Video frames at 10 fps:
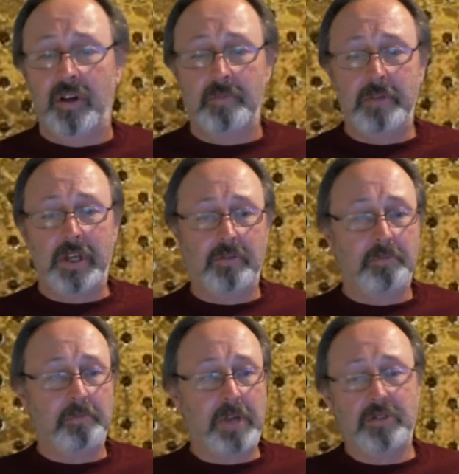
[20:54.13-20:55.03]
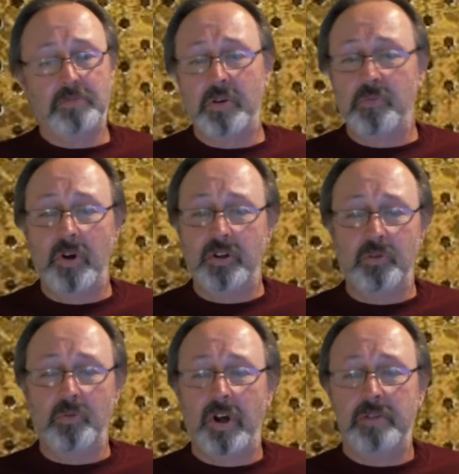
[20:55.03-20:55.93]
I mean, makes me
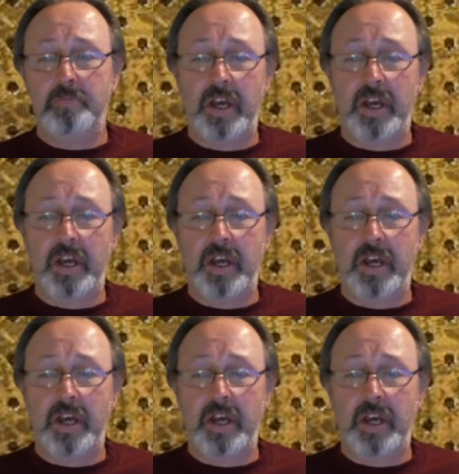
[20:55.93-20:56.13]
wonder why you